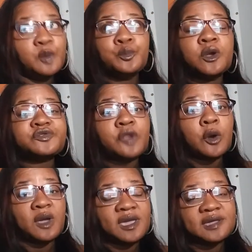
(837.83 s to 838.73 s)
Brooke
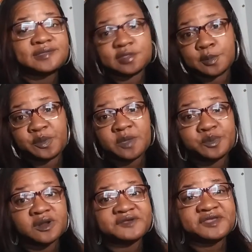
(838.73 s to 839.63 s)
throw hands to
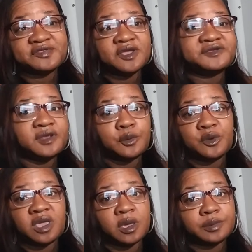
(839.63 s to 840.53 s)
people that she thinks she'll
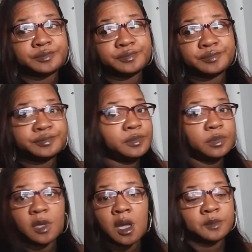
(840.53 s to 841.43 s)
win.
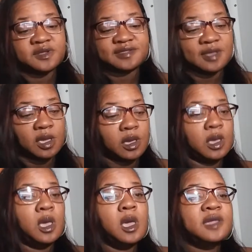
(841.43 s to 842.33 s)
I'm just saying.
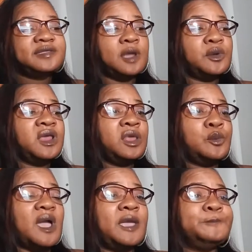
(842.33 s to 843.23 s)
So
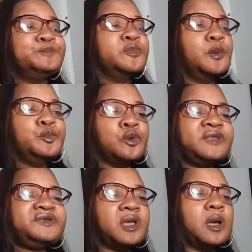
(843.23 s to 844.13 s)
anyway,
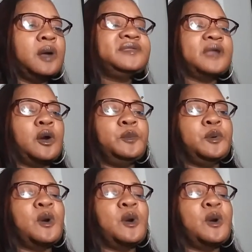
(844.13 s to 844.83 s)
Bridget goes on, but